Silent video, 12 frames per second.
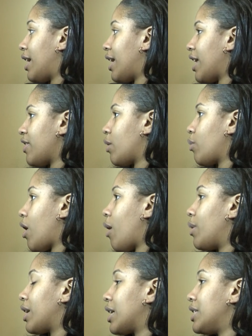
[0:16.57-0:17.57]
And I think we
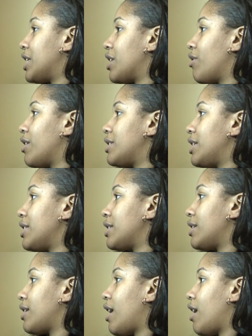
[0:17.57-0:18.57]
all want to continue our
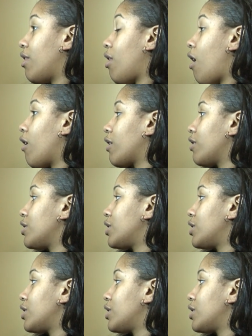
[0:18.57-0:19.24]
season uh, longer.